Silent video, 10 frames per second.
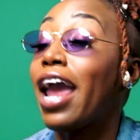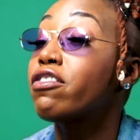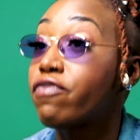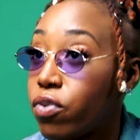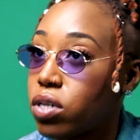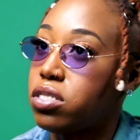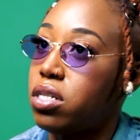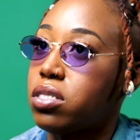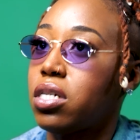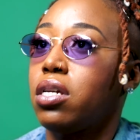and
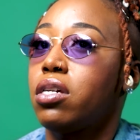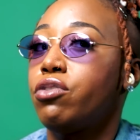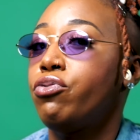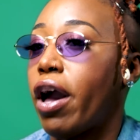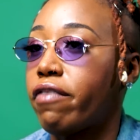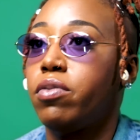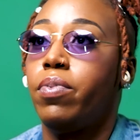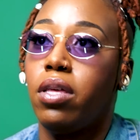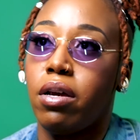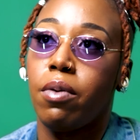fortunately, you have
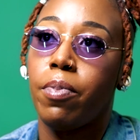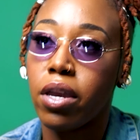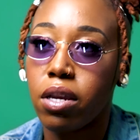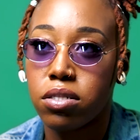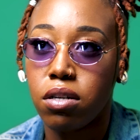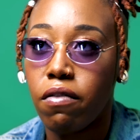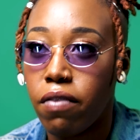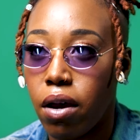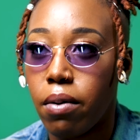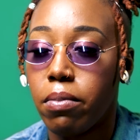to be there to pick
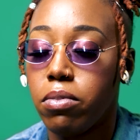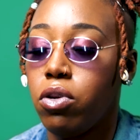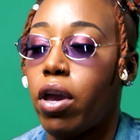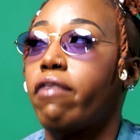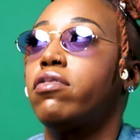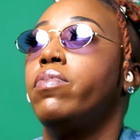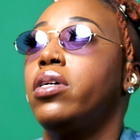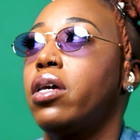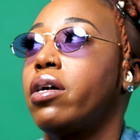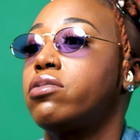yourself up. You have to
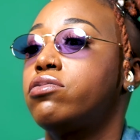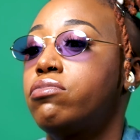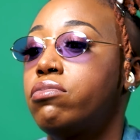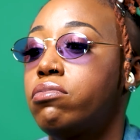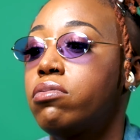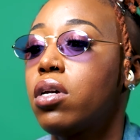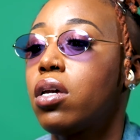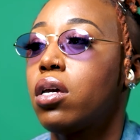be there to